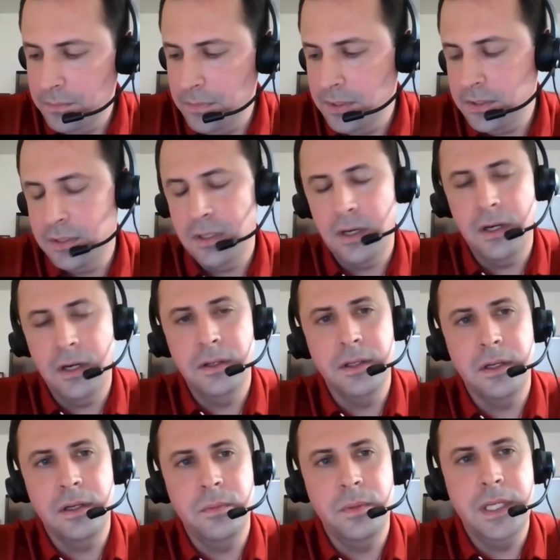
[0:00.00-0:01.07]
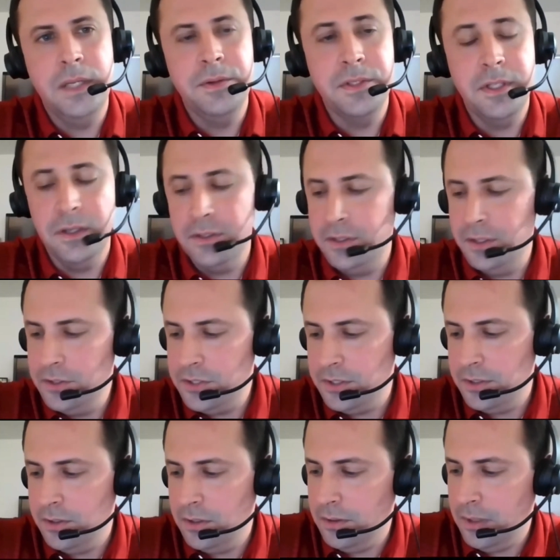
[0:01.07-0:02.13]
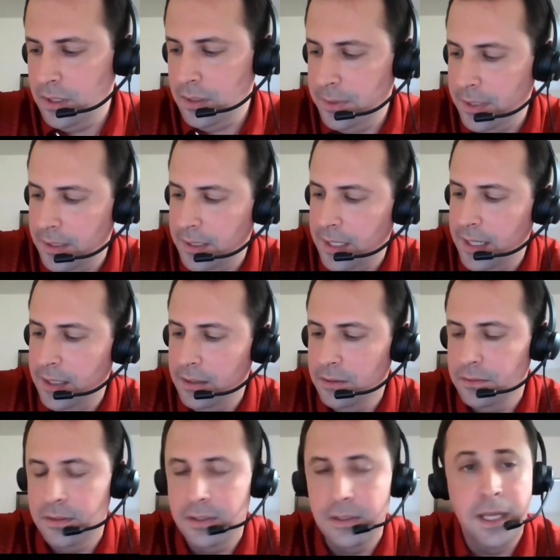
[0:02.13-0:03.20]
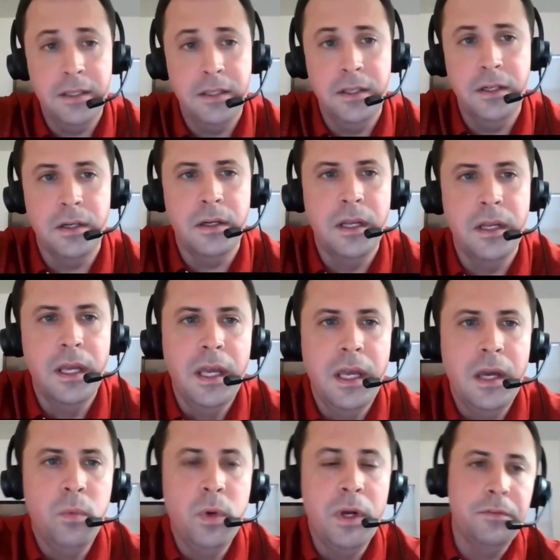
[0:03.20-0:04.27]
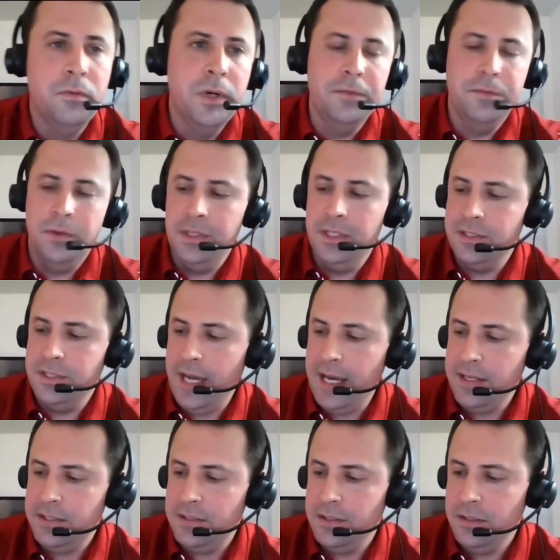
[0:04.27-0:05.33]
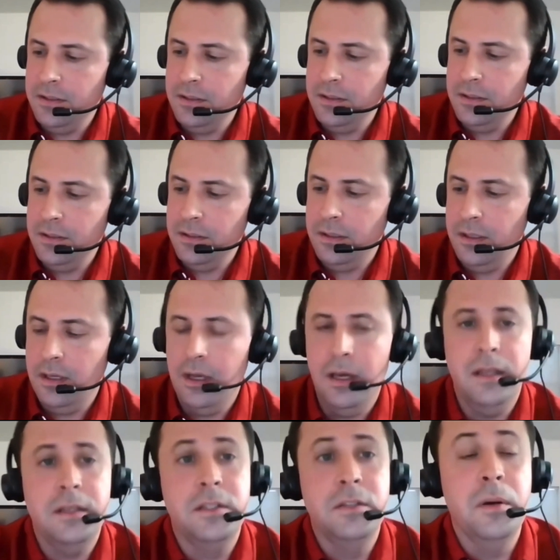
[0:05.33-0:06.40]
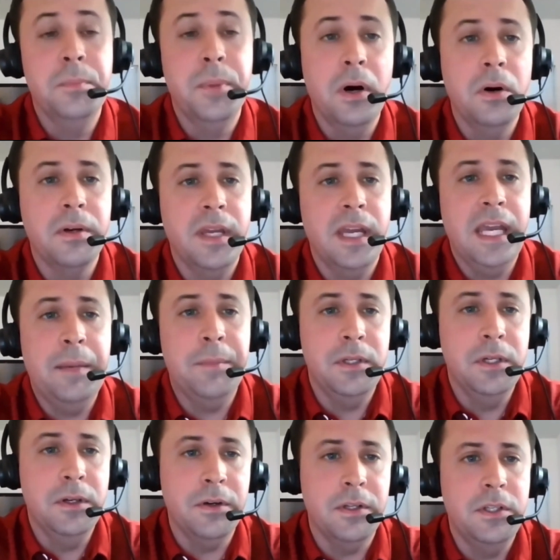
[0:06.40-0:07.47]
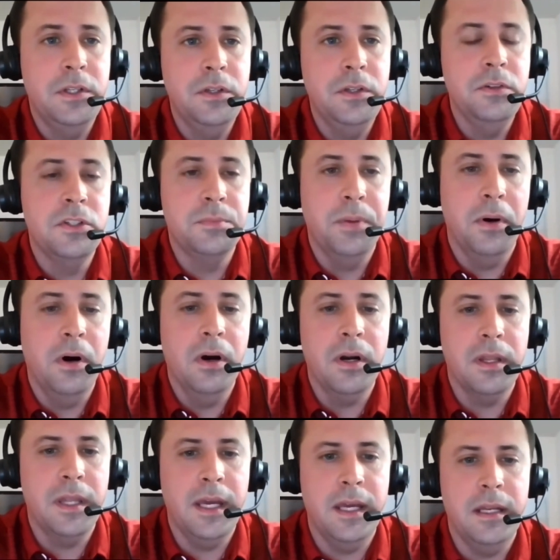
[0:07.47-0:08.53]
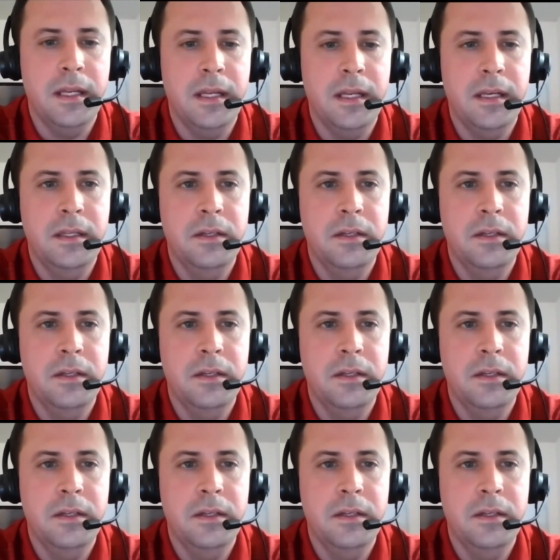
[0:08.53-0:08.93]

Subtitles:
mentioned earlier when he was introducing you about how that year we went from disaster to a bowl game, and you're a huge part of that. You